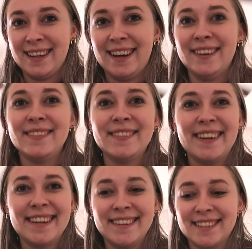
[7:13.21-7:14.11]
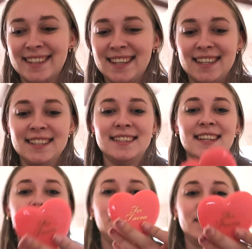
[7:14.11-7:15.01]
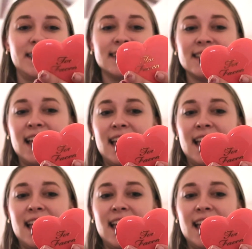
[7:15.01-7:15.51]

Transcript: Oh my gosh, I can say it, blush.